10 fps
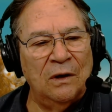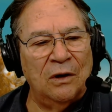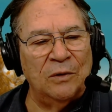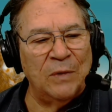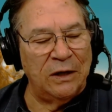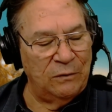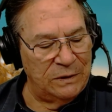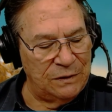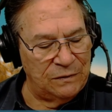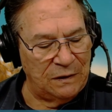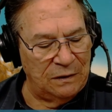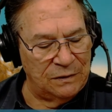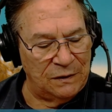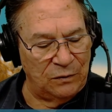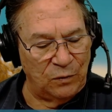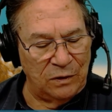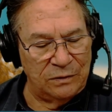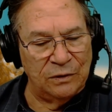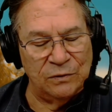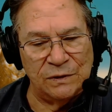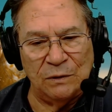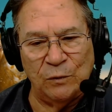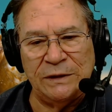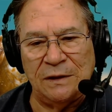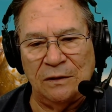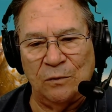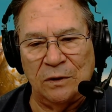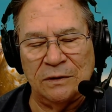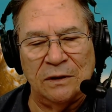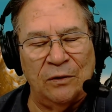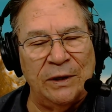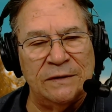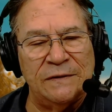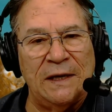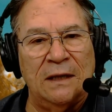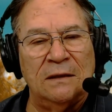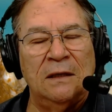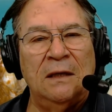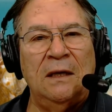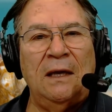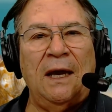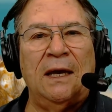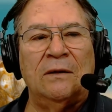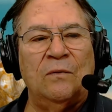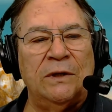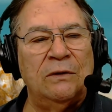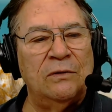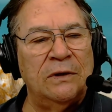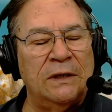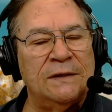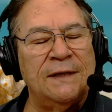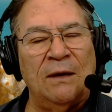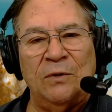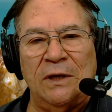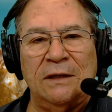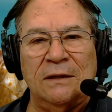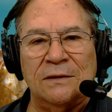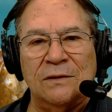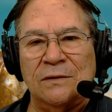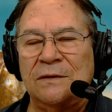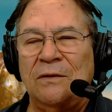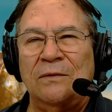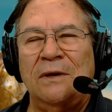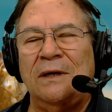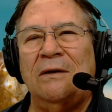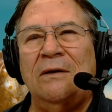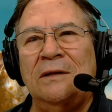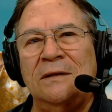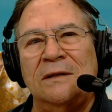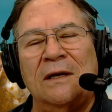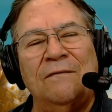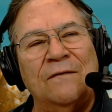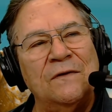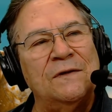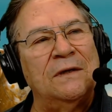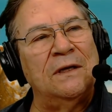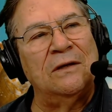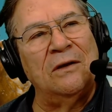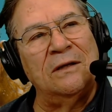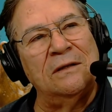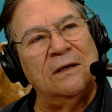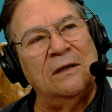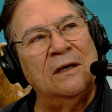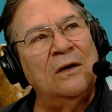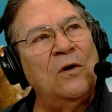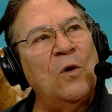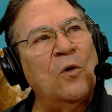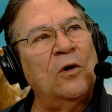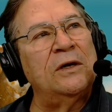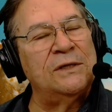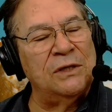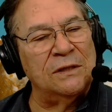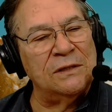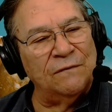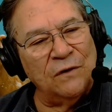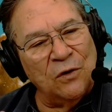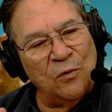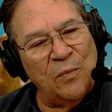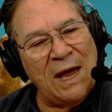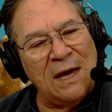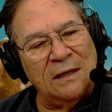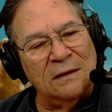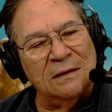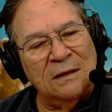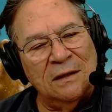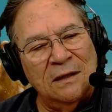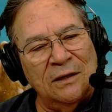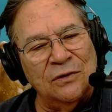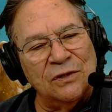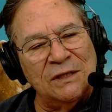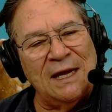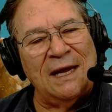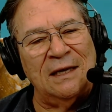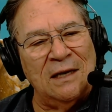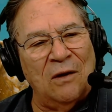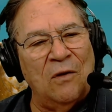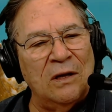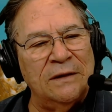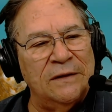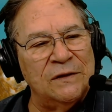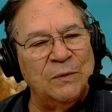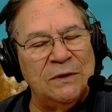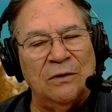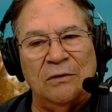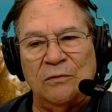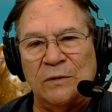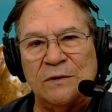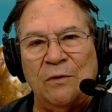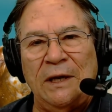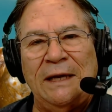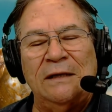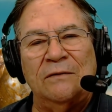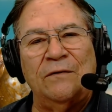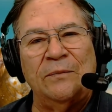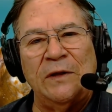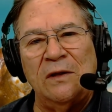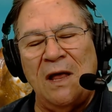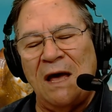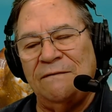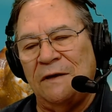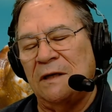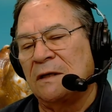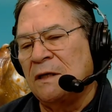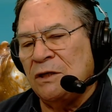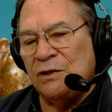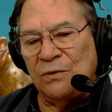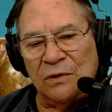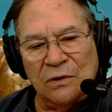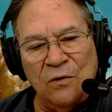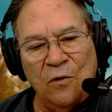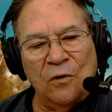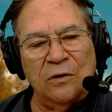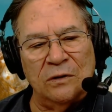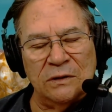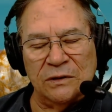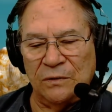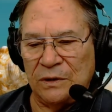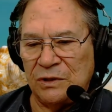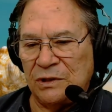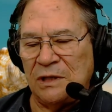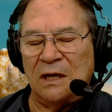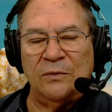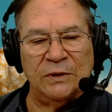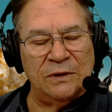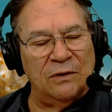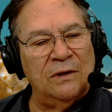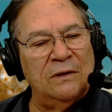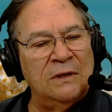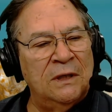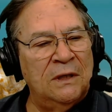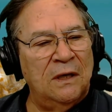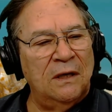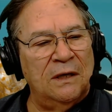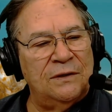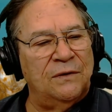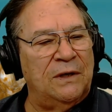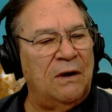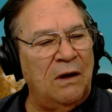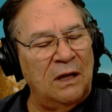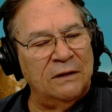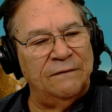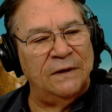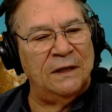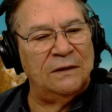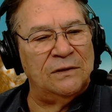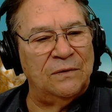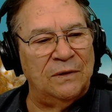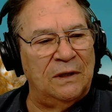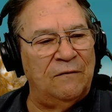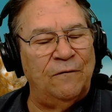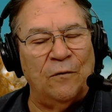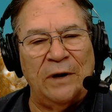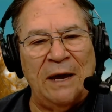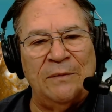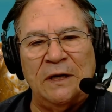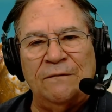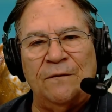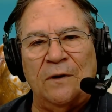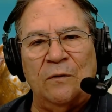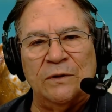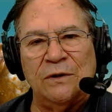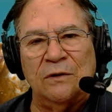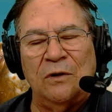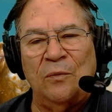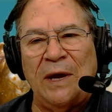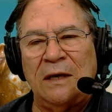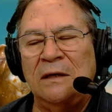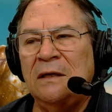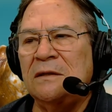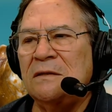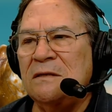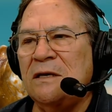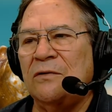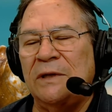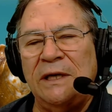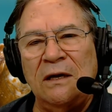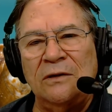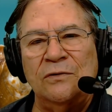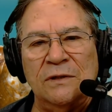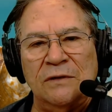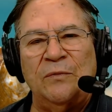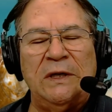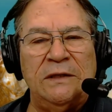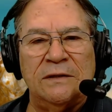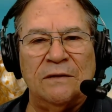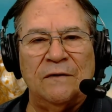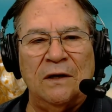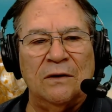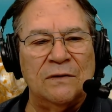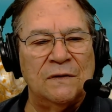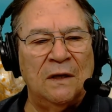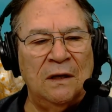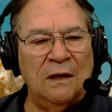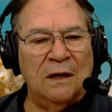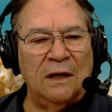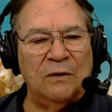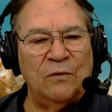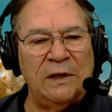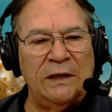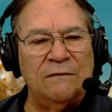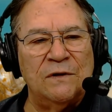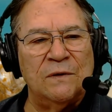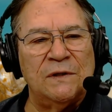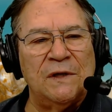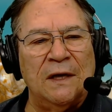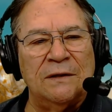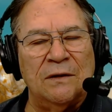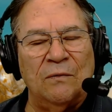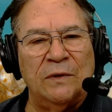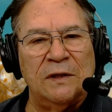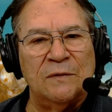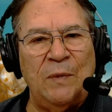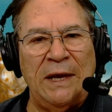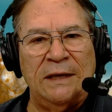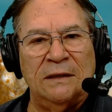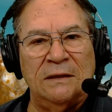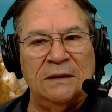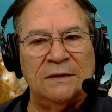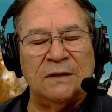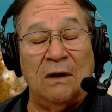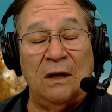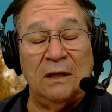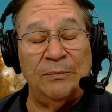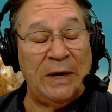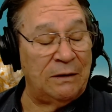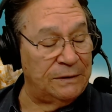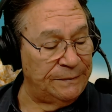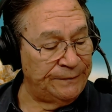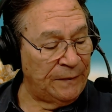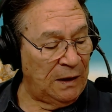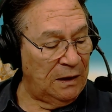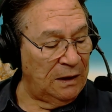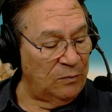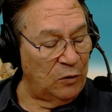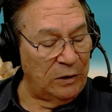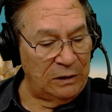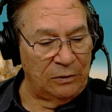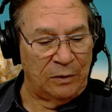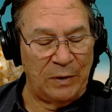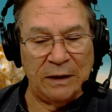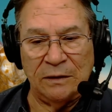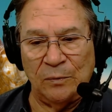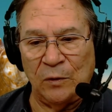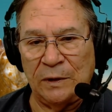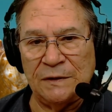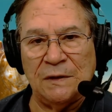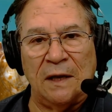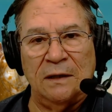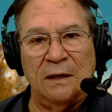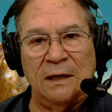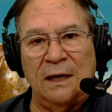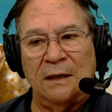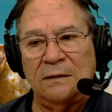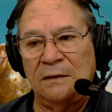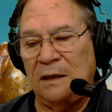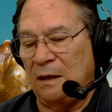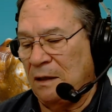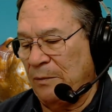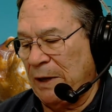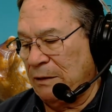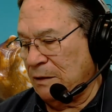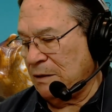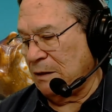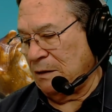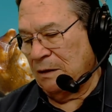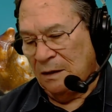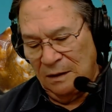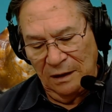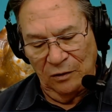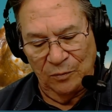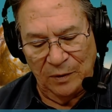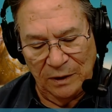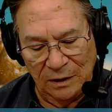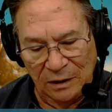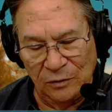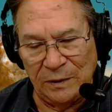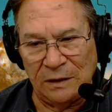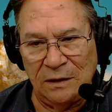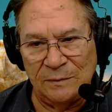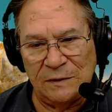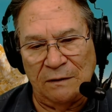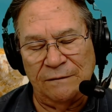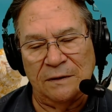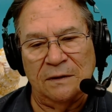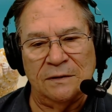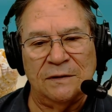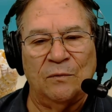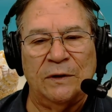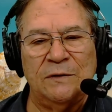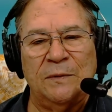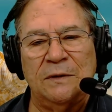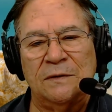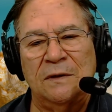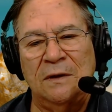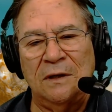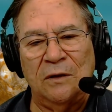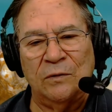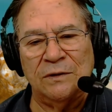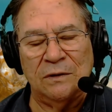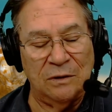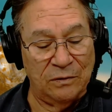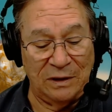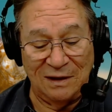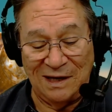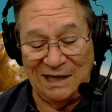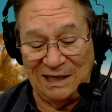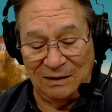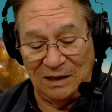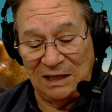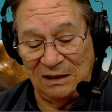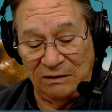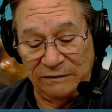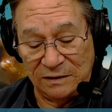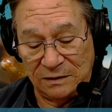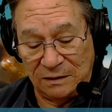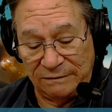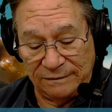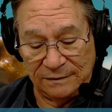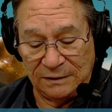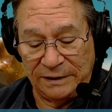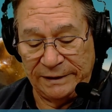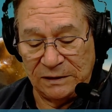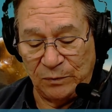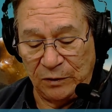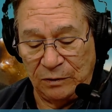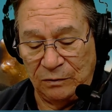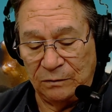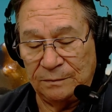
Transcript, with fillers: our motto is you can see the world, you see, we see the world in a grain of sand. And when you look at a sample like this, you just go, like, all the diversity and all the origins, if you go back and understand how all of this material was created from the lava to the coral to the shell material uh, to the olivine to the foraminifera, which could go back literally hundreds of millions of years, uh, it really gives you a sense on what this planet is all about and the more I learn about it, the more excited I get uh, about it, and I hope uh, I hope that comes off in uh, some ways because I want you to know that I uh, I love this stuff. I think it's pretty cool.